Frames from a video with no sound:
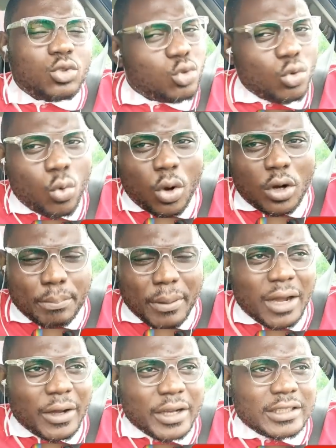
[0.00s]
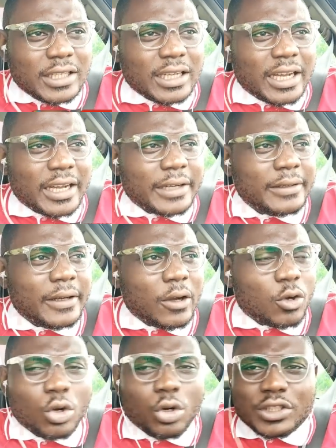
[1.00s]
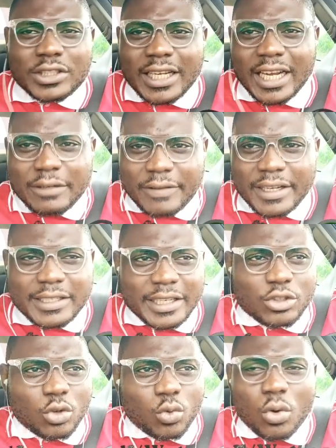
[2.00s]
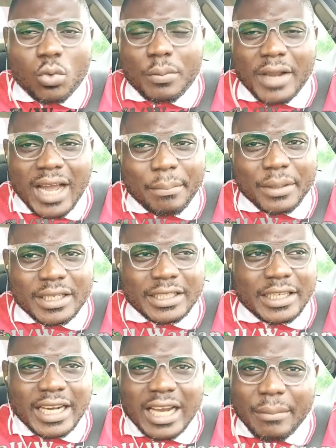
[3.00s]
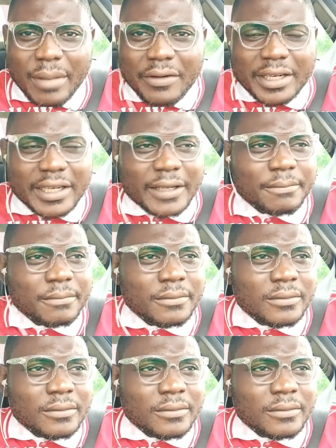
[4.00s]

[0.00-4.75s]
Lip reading: two world powers that are going to take advantage of what will be happening in America.